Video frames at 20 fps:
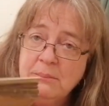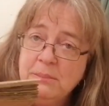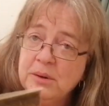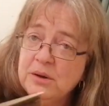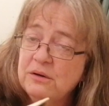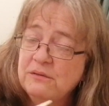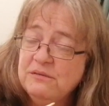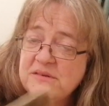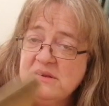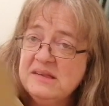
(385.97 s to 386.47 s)

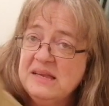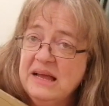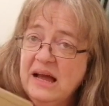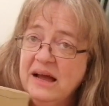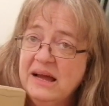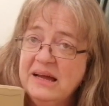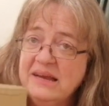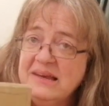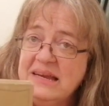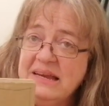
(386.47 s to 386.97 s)
but obviously
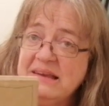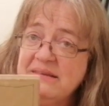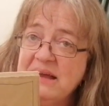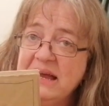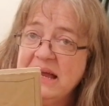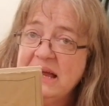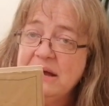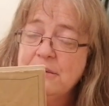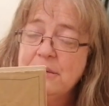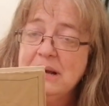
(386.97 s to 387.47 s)
I could
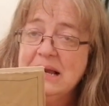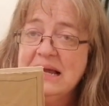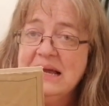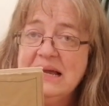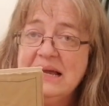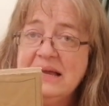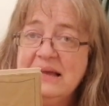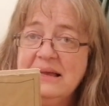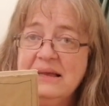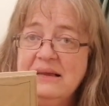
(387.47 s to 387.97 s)

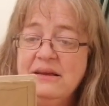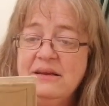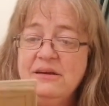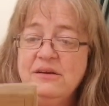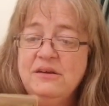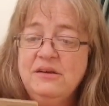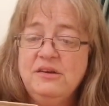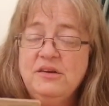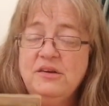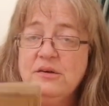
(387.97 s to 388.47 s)
equally
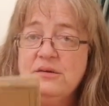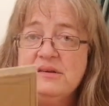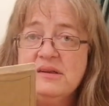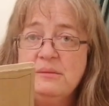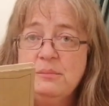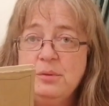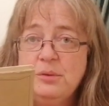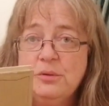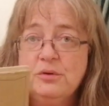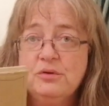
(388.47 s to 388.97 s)
use
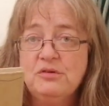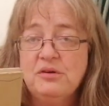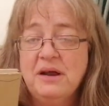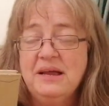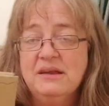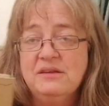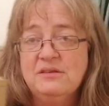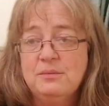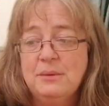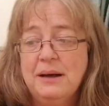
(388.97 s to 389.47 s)
it
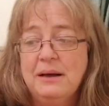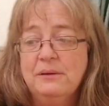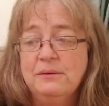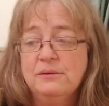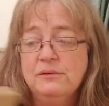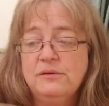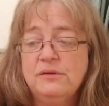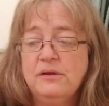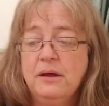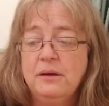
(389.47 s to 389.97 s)
portrait as
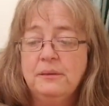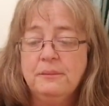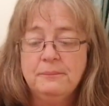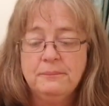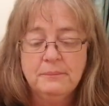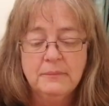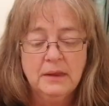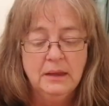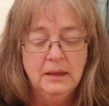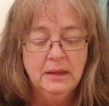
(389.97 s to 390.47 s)
well.
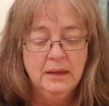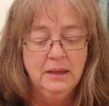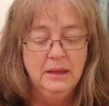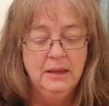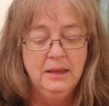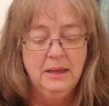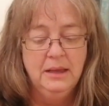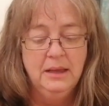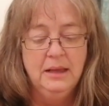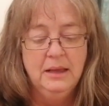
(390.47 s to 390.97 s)

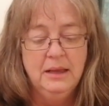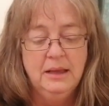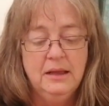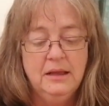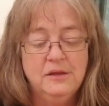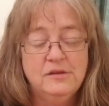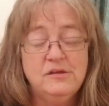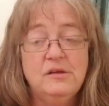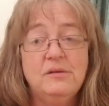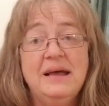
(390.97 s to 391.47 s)

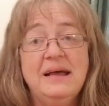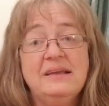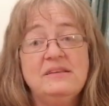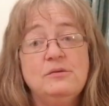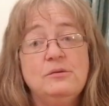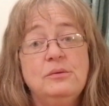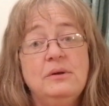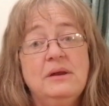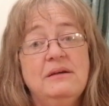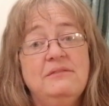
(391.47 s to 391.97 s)
So
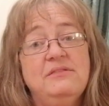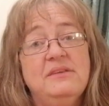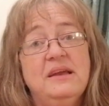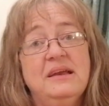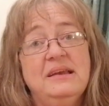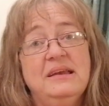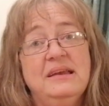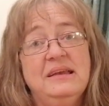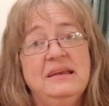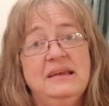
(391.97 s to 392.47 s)
that's all I've
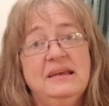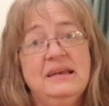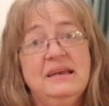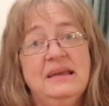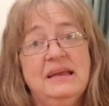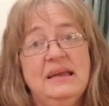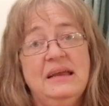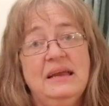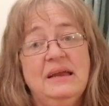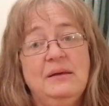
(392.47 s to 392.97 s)
done
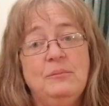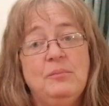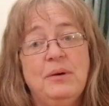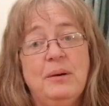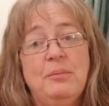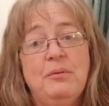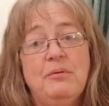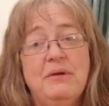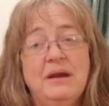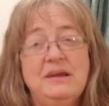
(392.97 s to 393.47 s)
in
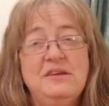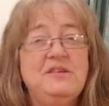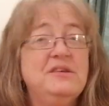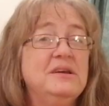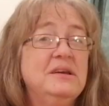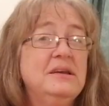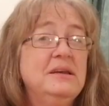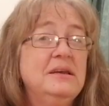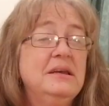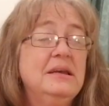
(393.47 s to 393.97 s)

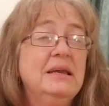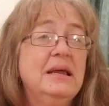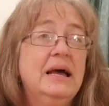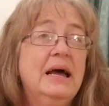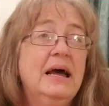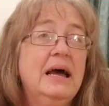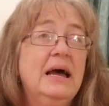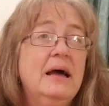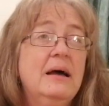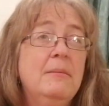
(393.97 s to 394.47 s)
preparation.
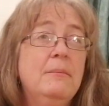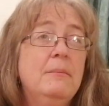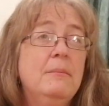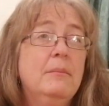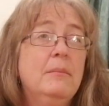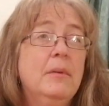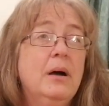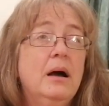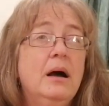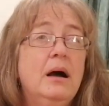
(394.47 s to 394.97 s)

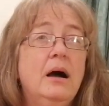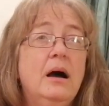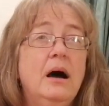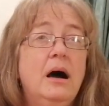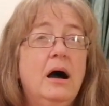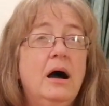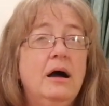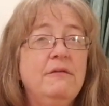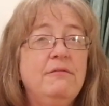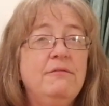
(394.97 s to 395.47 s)

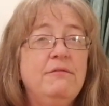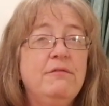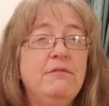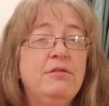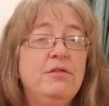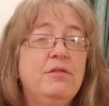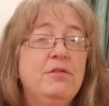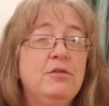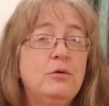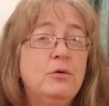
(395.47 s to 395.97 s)
I've
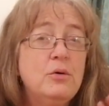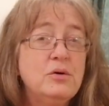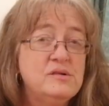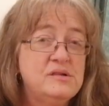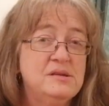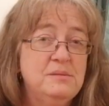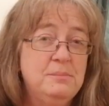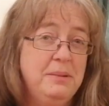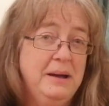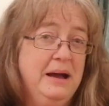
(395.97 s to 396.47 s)

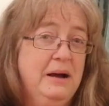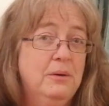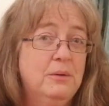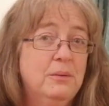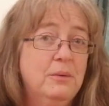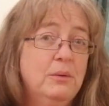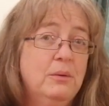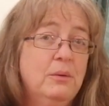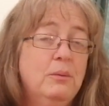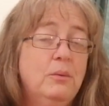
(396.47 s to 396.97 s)
thought
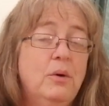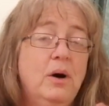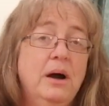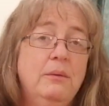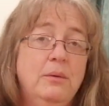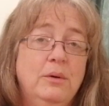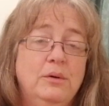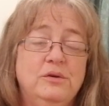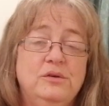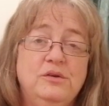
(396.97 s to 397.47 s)
about what I
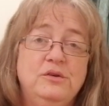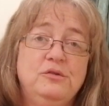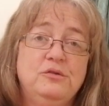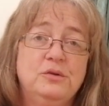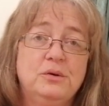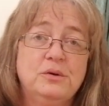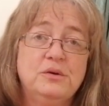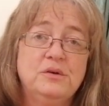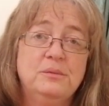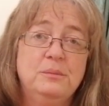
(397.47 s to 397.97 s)
want to
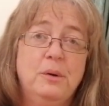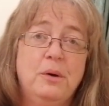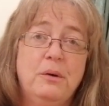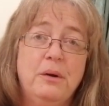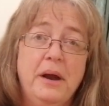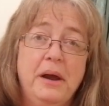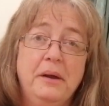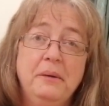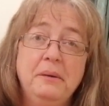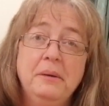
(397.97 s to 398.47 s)
draw
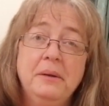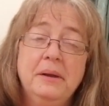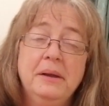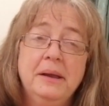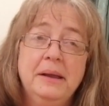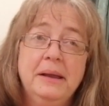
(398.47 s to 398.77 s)
tomorrow,